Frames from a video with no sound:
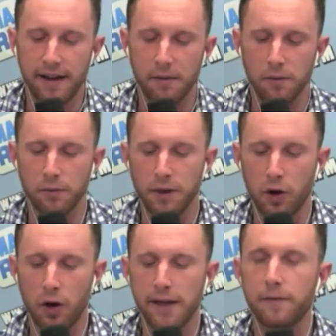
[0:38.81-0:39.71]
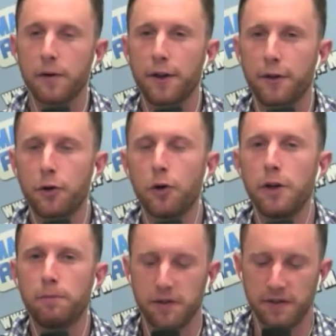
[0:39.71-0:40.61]
that will be calling for a
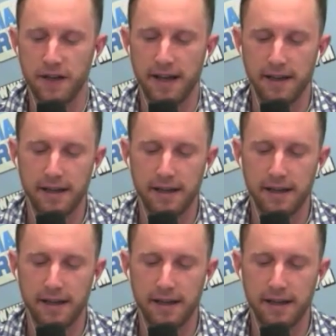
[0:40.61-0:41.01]
30%